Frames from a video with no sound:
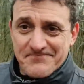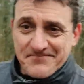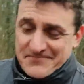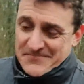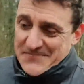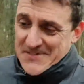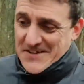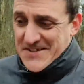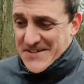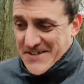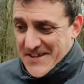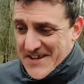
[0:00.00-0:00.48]

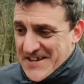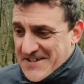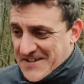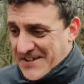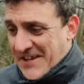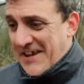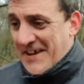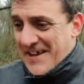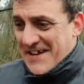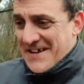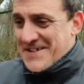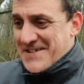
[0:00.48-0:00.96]
is
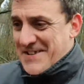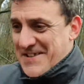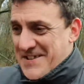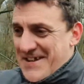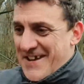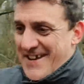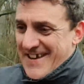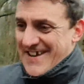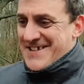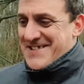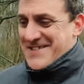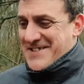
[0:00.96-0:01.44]

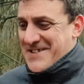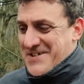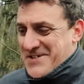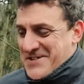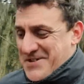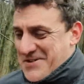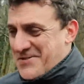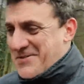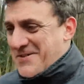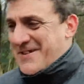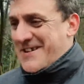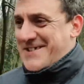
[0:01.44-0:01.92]
the
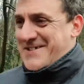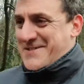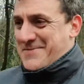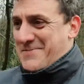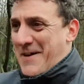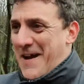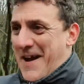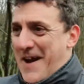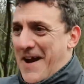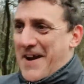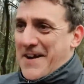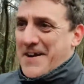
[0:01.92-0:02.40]
shortest
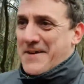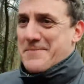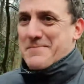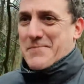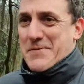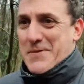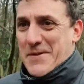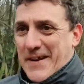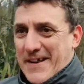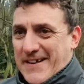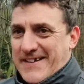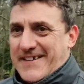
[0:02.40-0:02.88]
way I can
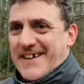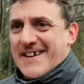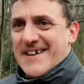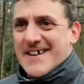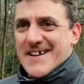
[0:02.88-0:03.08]
put it.